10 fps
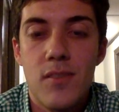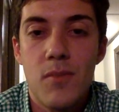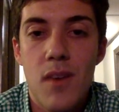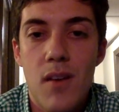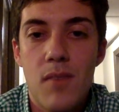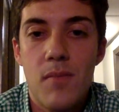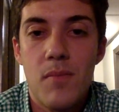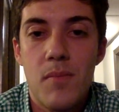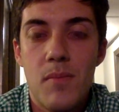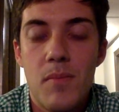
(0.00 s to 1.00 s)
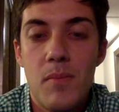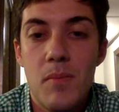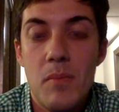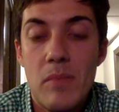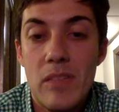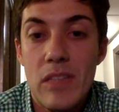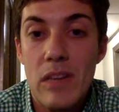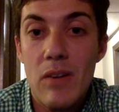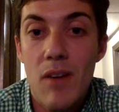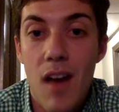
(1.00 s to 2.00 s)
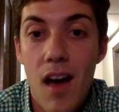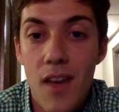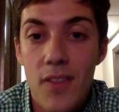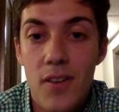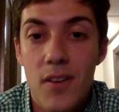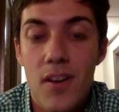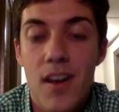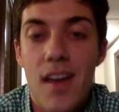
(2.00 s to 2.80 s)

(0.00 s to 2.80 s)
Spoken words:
well-skilled author,